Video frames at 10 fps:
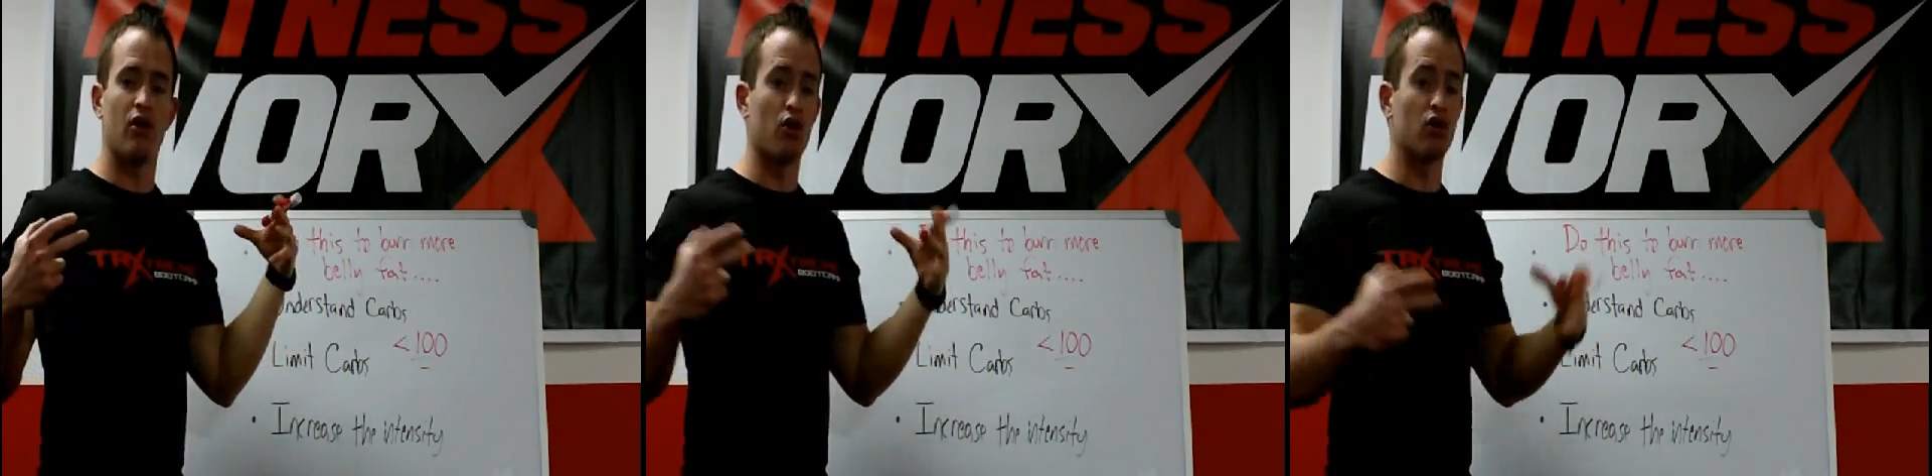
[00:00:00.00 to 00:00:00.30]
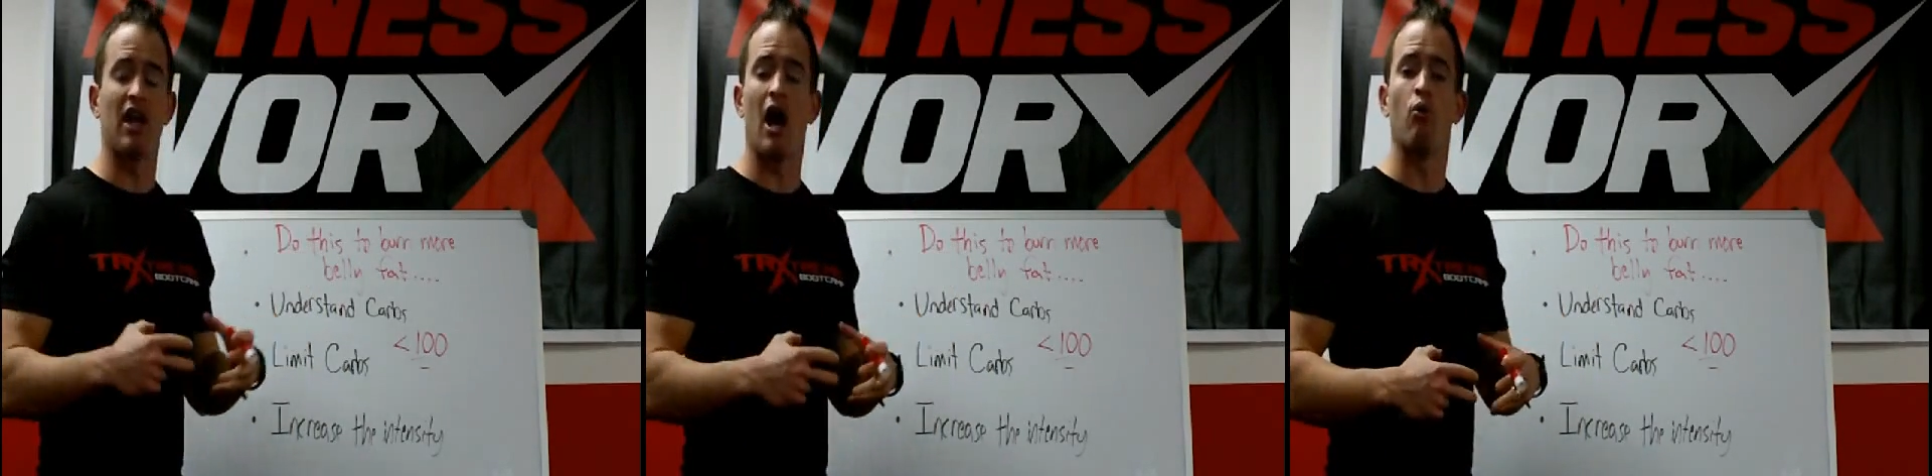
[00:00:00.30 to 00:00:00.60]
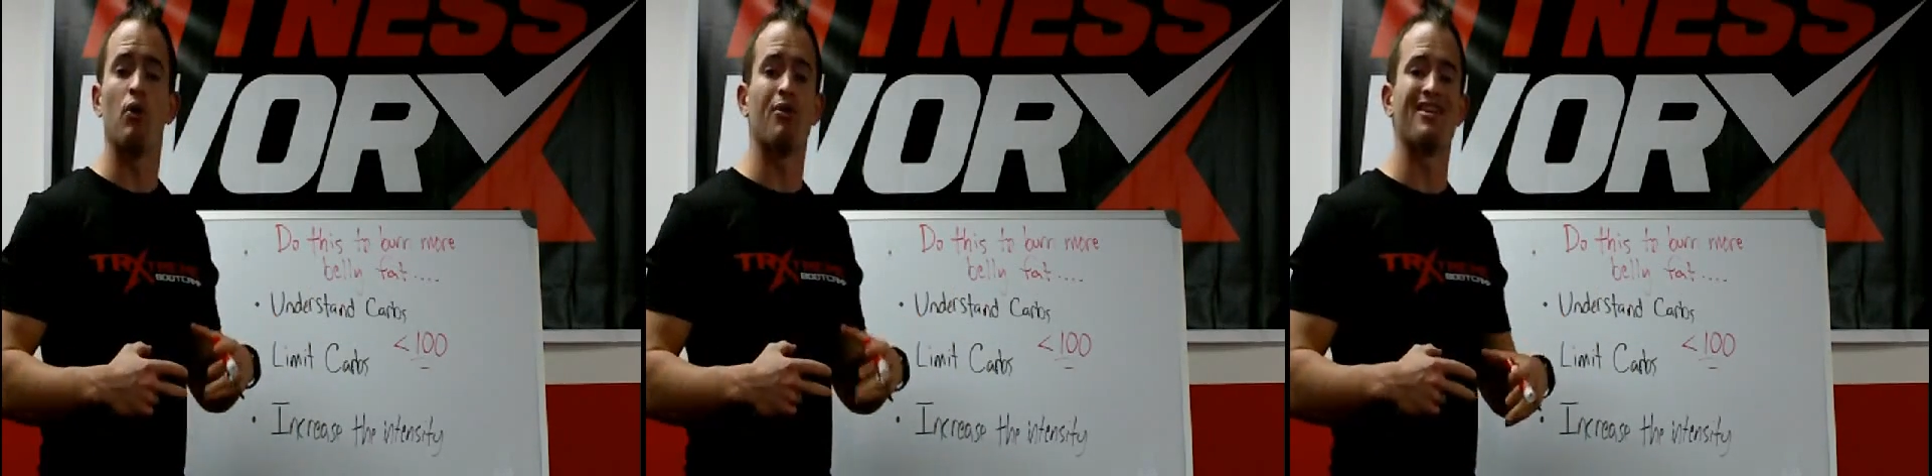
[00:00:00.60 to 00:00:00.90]
Early
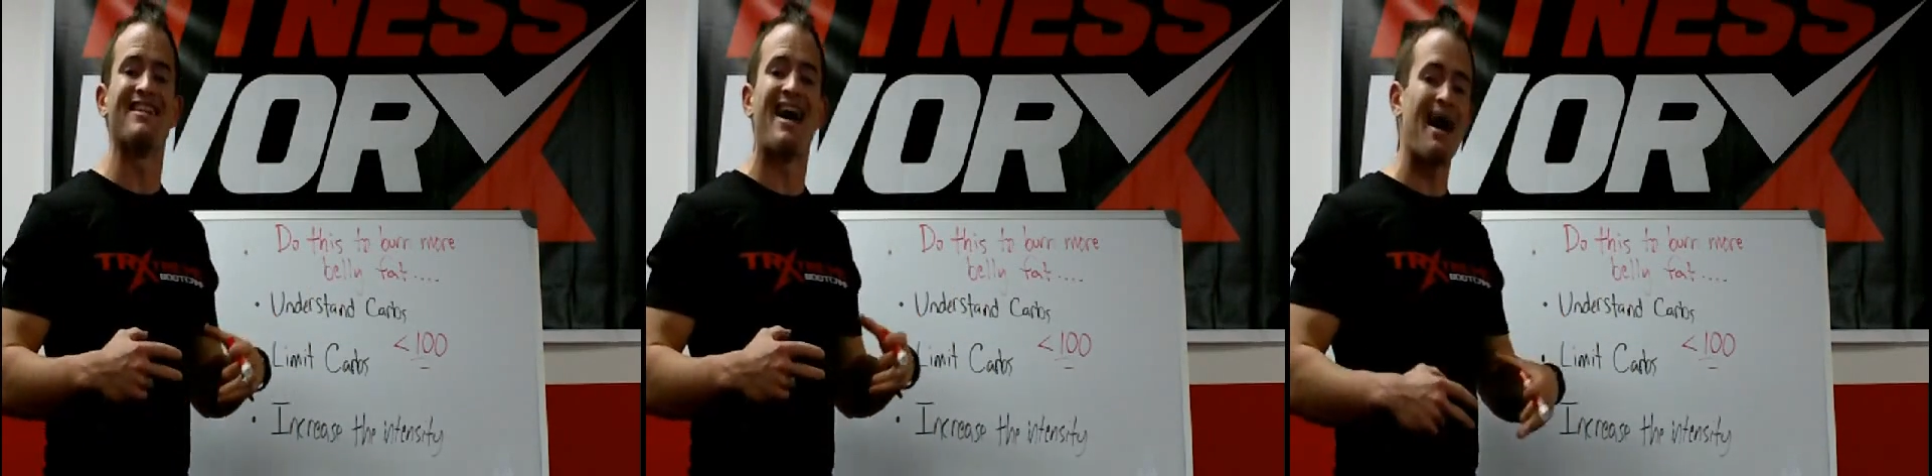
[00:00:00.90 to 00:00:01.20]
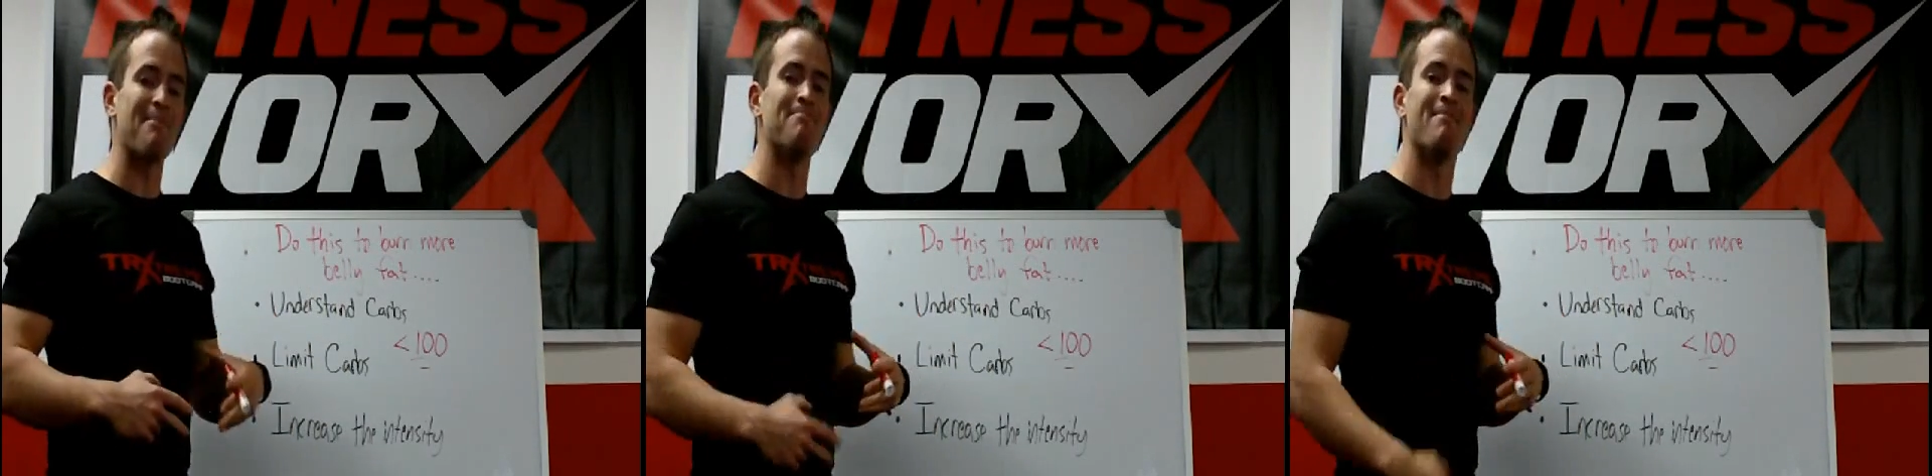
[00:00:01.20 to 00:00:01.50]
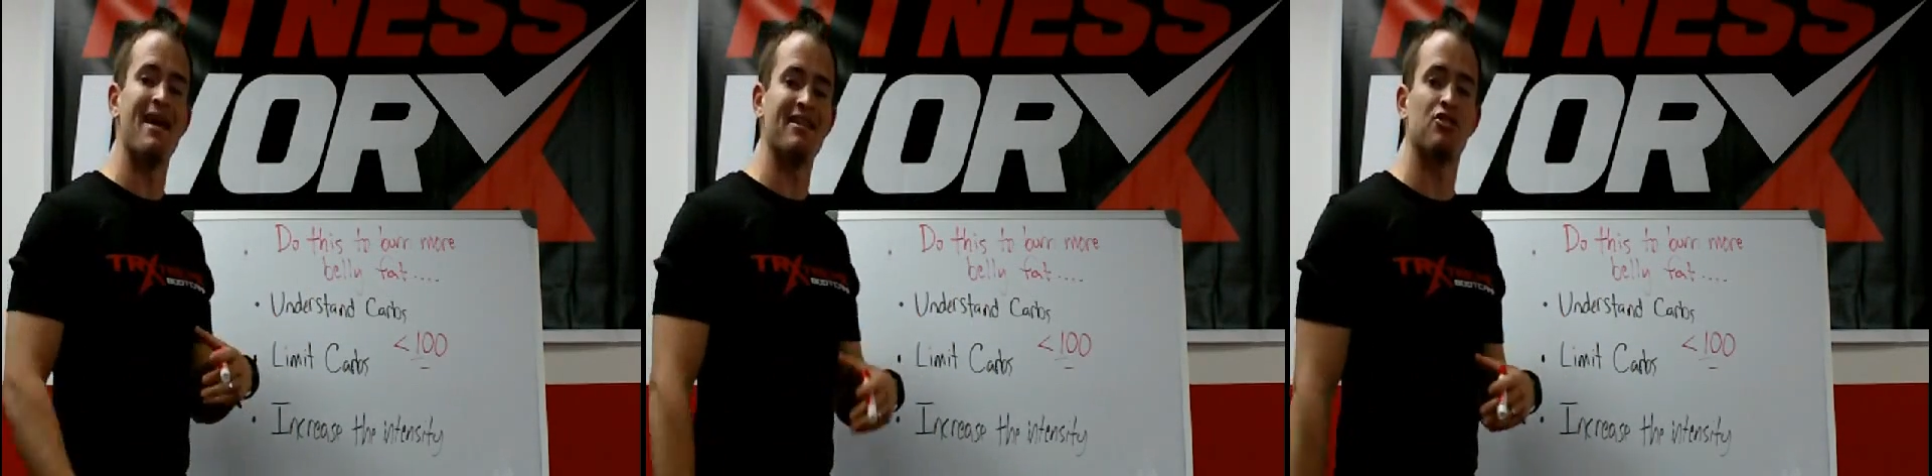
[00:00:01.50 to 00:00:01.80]
on, we were not
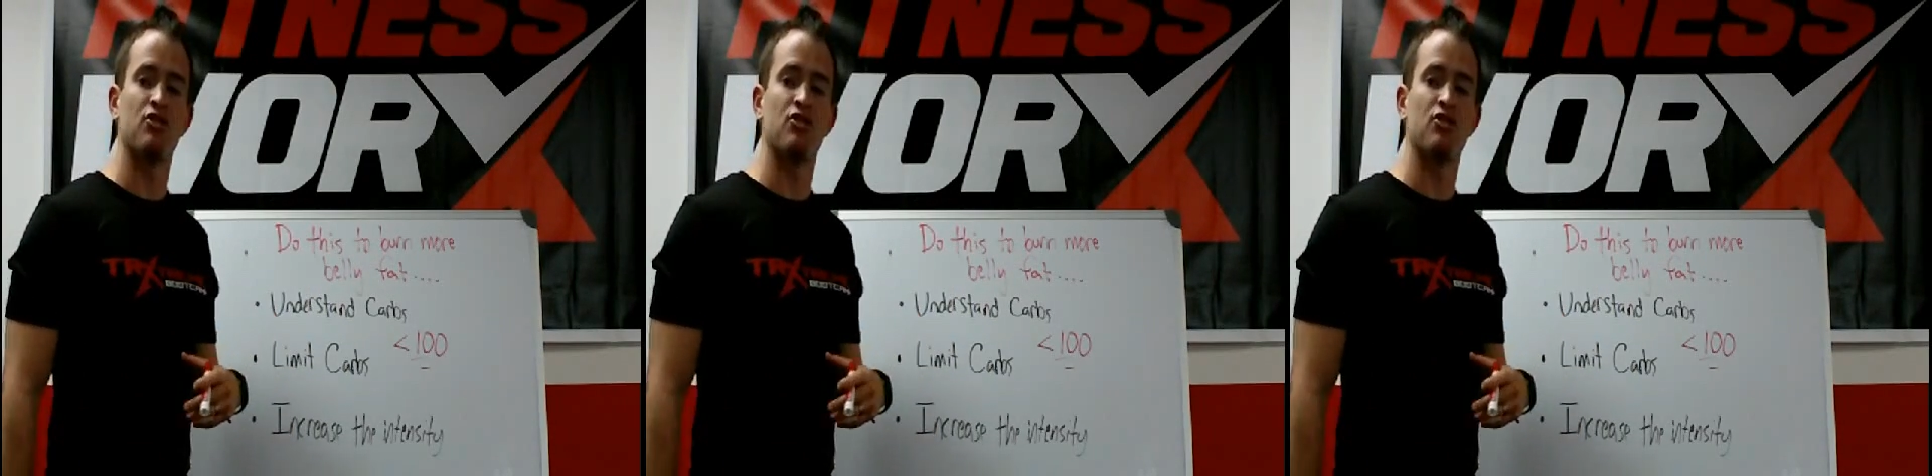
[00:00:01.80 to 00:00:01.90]
meant